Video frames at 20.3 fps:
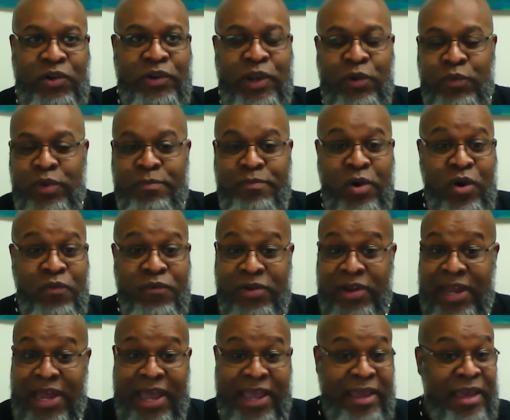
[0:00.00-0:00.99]
and we both were
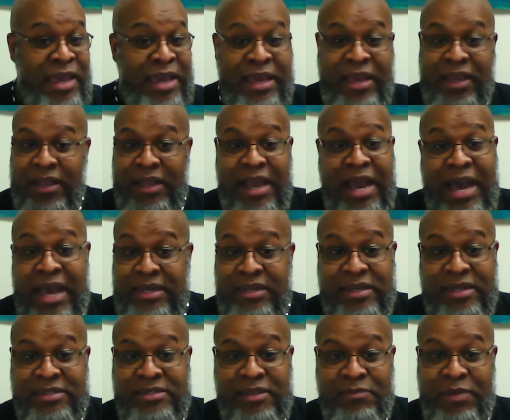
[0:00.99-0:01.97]
like, God
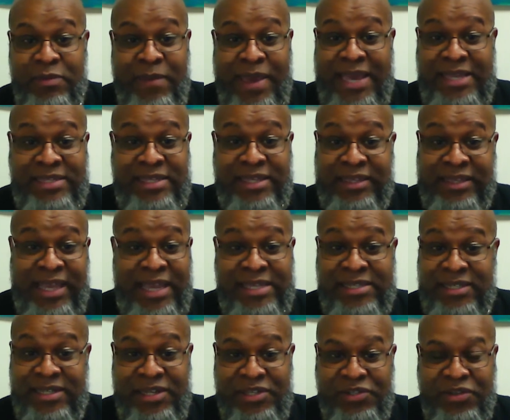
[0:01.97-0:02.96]
does some amazing
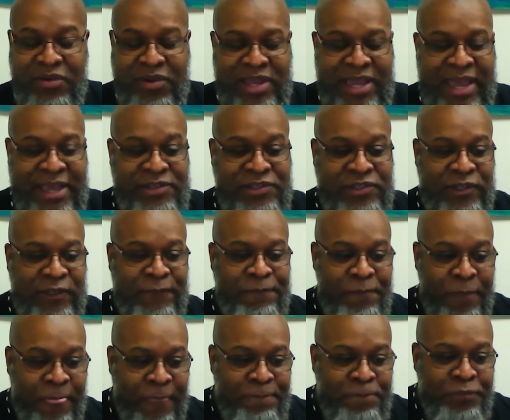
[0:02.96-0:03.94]
things in his creation.
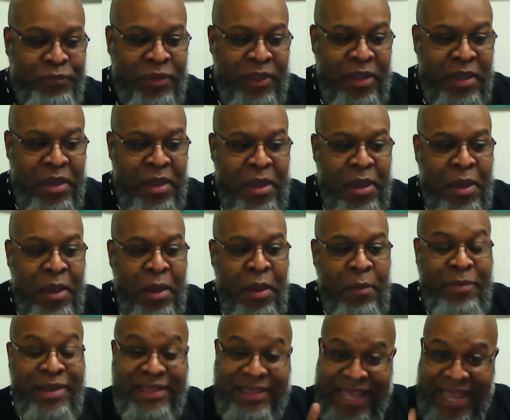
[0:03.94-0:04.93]

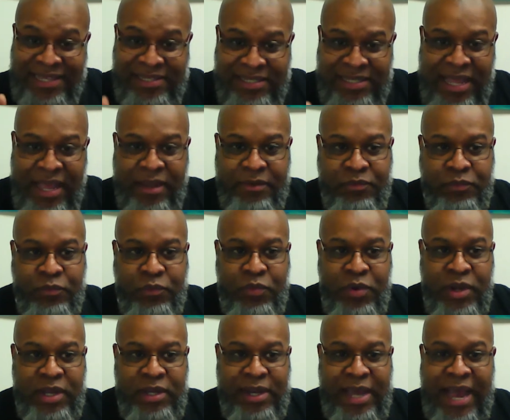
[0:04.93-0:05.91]
But that's not
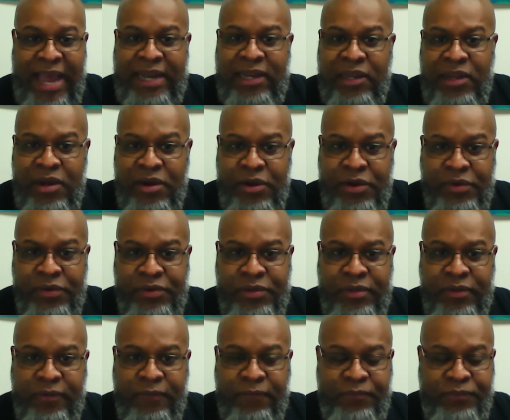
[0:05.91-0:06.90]
what I learned.
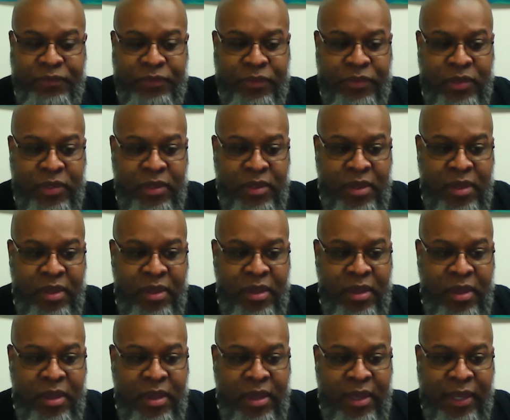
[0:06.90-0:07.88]

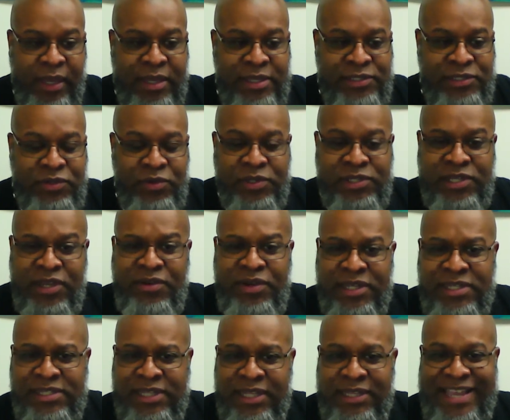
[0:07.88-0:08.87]
Because to a certain
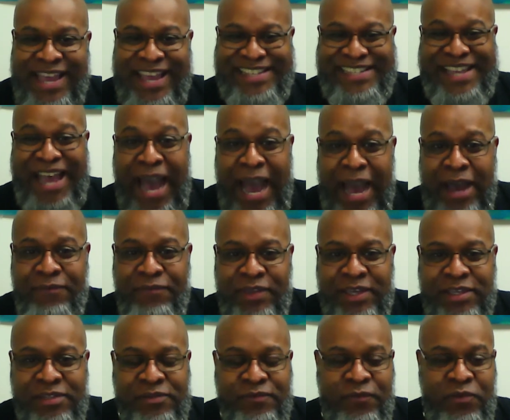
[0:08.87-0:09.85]
extent, that's
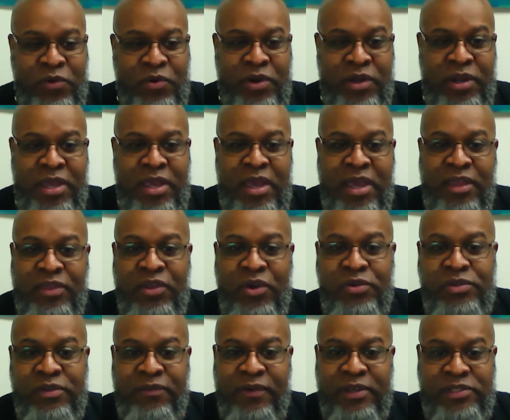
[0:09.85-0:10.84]
obvious for
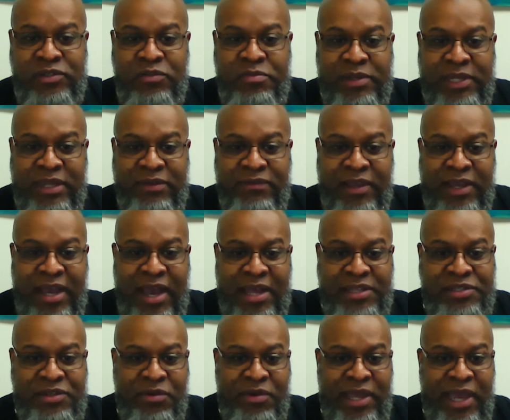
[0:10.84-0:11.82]
those of us who believe in
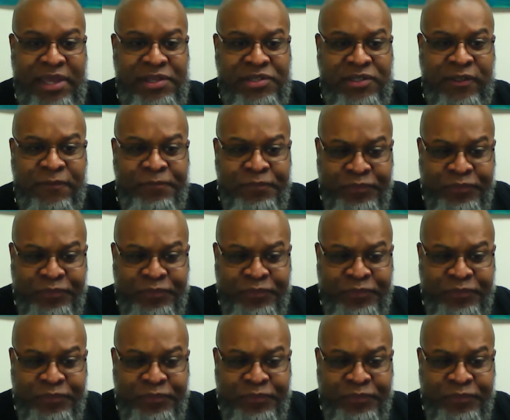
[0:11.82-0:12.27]
God's creation.